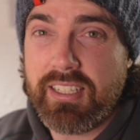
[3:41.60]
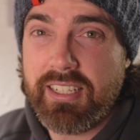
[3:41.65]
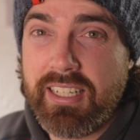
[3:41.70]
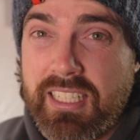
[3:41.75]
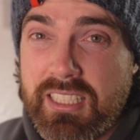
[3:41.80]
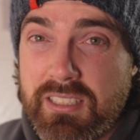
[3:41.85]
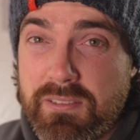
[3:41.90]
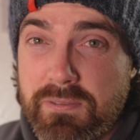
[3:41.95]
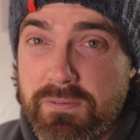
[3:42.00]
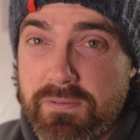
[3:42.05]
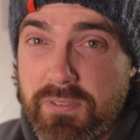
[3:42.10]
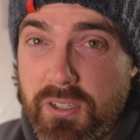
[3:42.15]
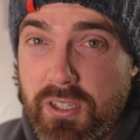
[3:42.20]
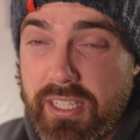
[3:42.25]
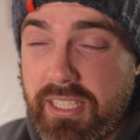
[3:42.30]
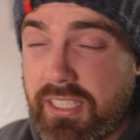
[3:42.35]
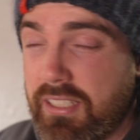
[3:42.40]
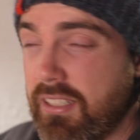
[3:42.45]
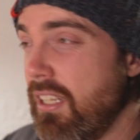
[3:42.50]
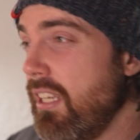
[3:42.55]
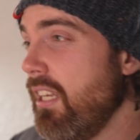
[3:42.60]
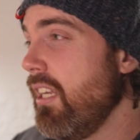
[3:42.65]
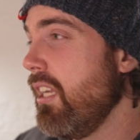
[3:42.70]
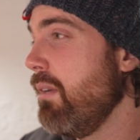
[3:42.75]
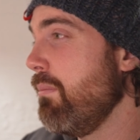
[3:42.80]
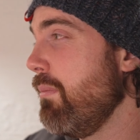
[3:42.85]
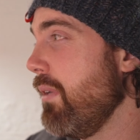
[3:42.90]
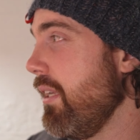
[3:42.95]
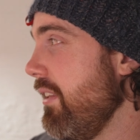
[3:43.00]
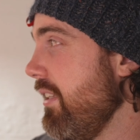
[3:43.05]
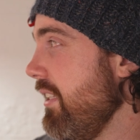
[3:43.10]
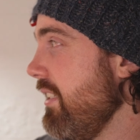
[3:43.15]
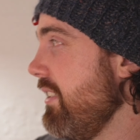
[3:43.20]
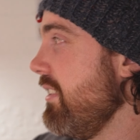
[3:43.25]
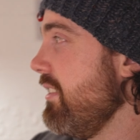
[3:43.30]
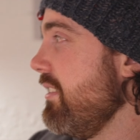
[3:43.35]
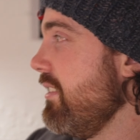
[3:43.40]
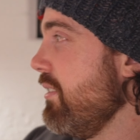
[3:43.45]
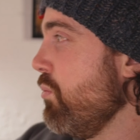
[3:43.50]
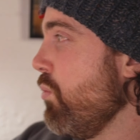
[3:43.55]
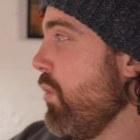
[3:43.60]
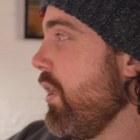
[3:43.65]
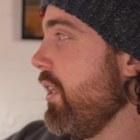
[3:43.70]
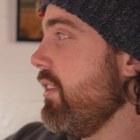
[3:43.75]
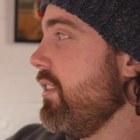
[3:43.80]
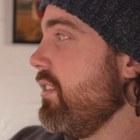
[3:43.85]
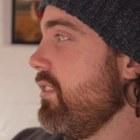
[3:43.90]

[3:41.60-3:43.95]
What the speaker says: It's fine. But this is the one